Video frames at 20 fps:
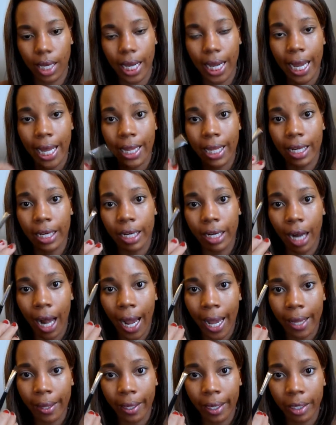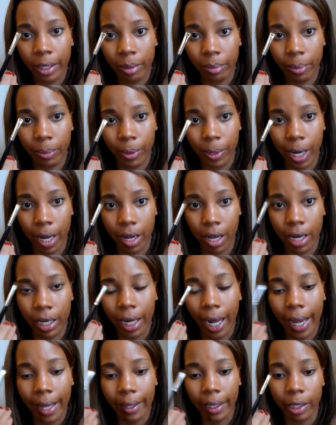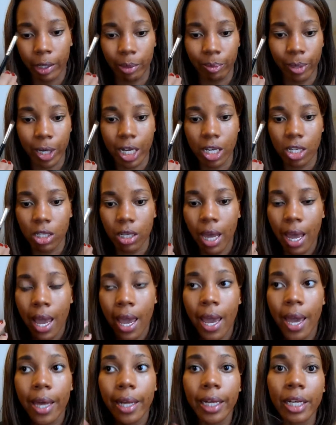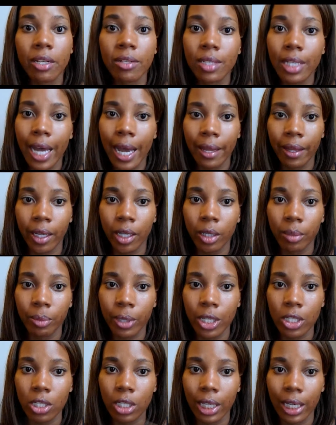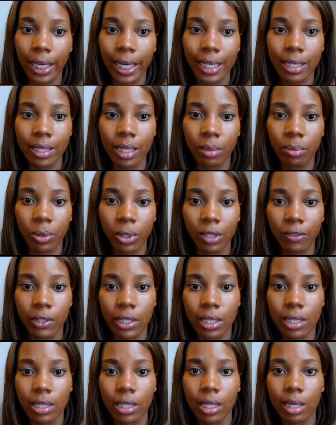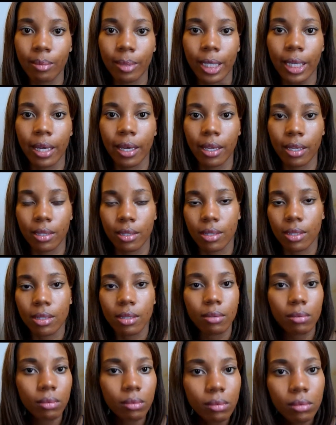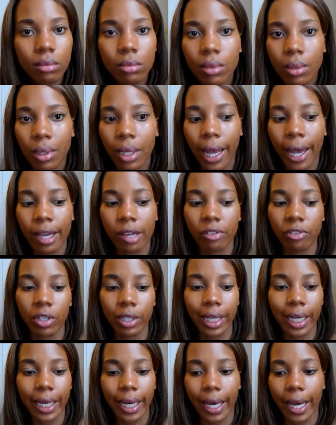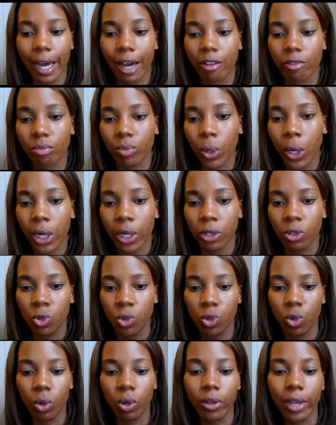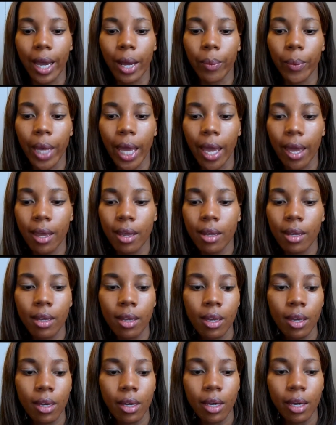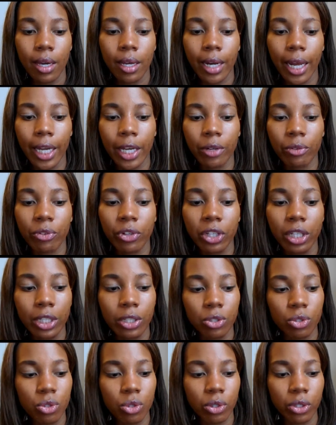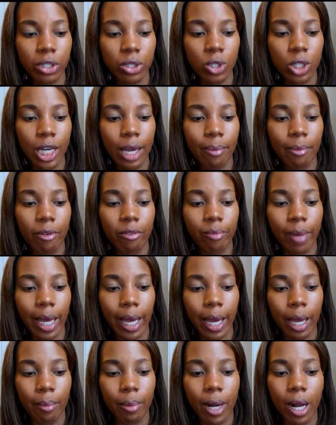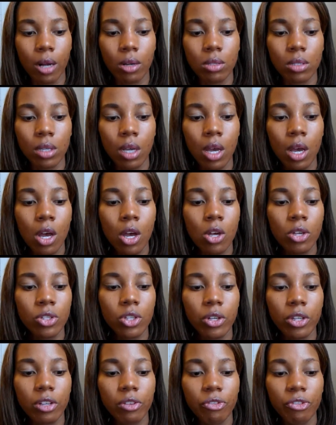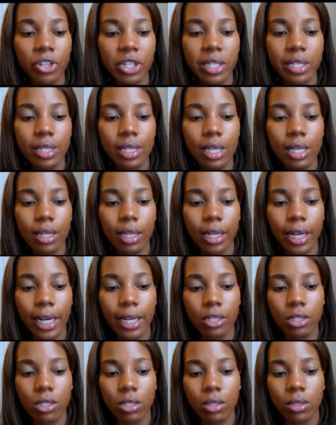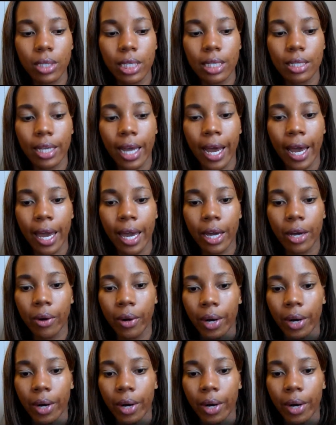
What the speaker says: and then an eyeliner brush. And I use the eyeliner brush, like I said previously, because I feel like I have more control that way. And I can really control the shape of my eyebrows. So the first thing that I do is I go